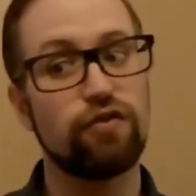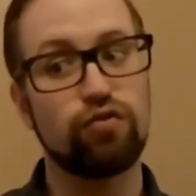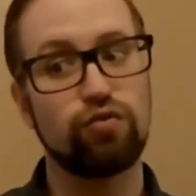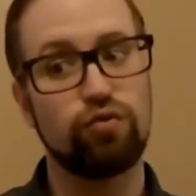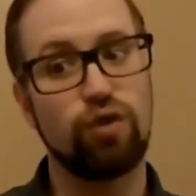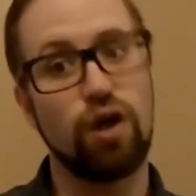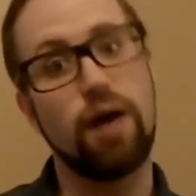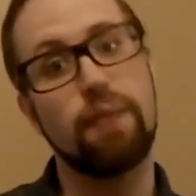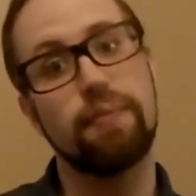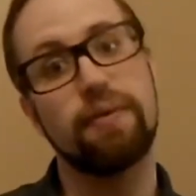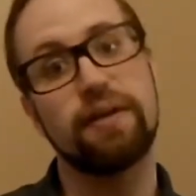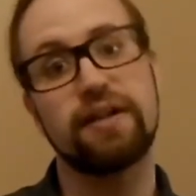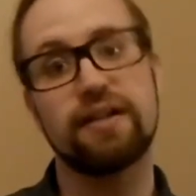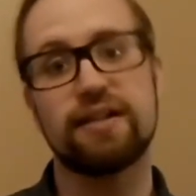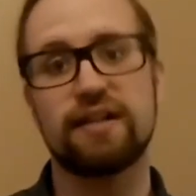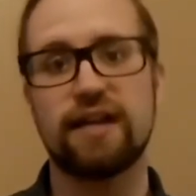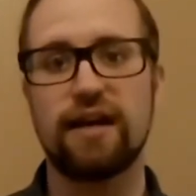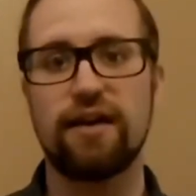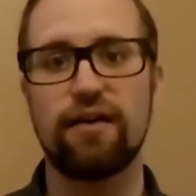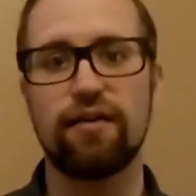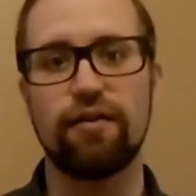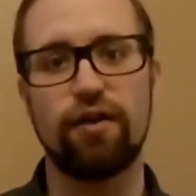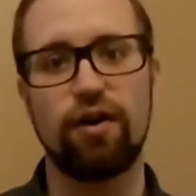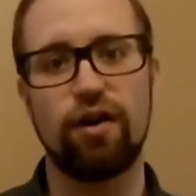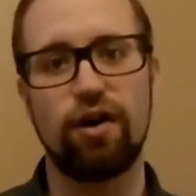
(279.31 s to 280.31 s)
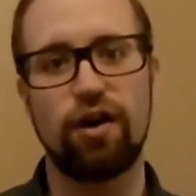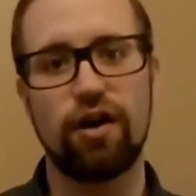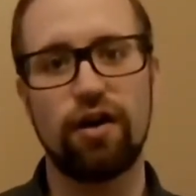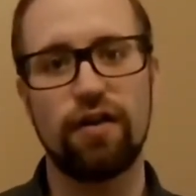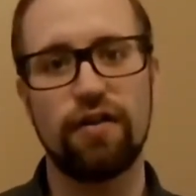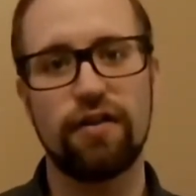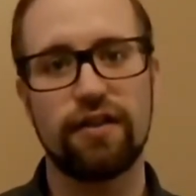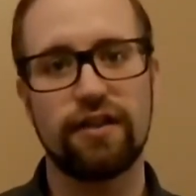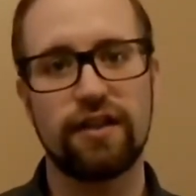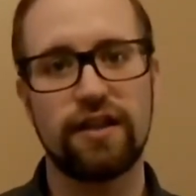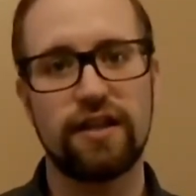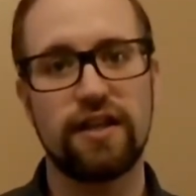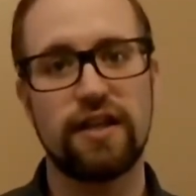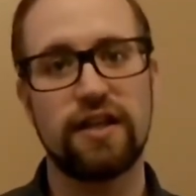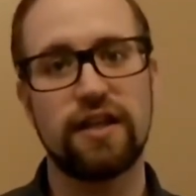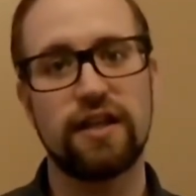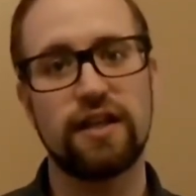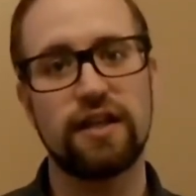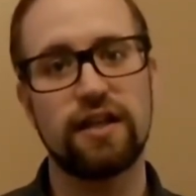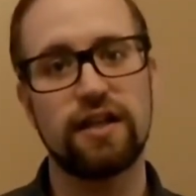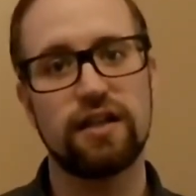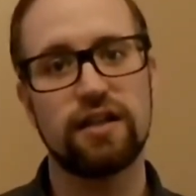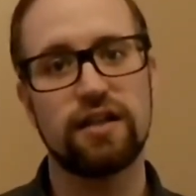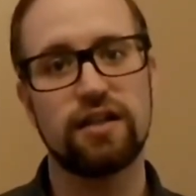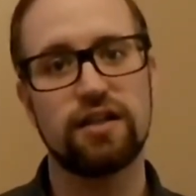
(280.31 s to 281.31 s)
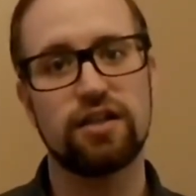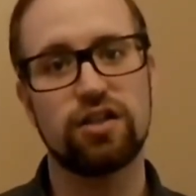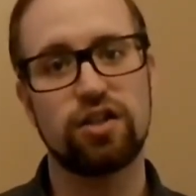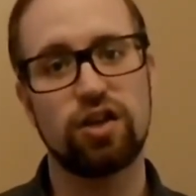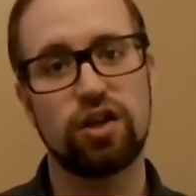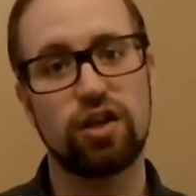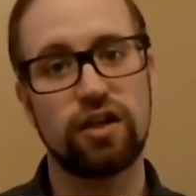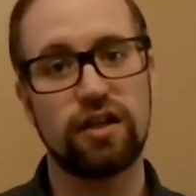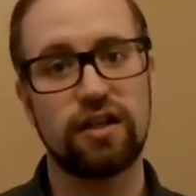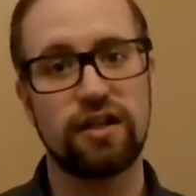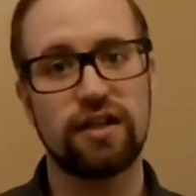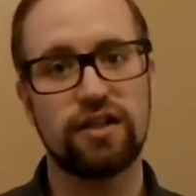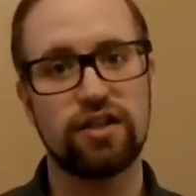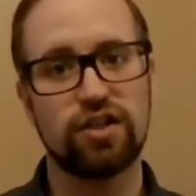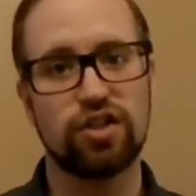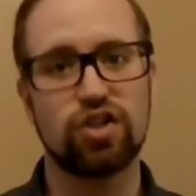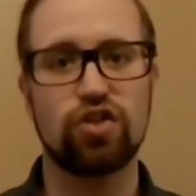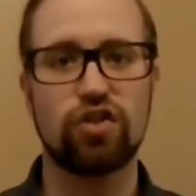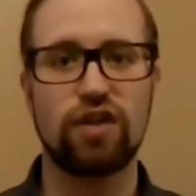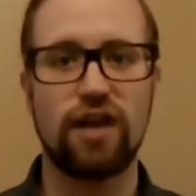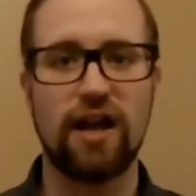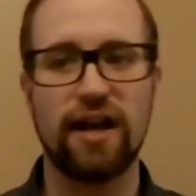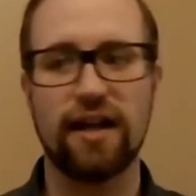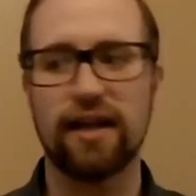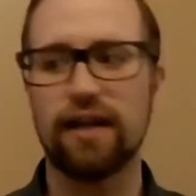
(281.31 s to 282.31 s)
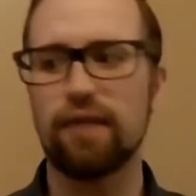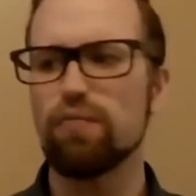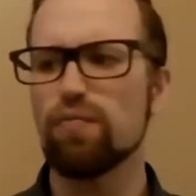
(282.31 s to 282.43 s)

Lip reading: dropping down on the darkness track.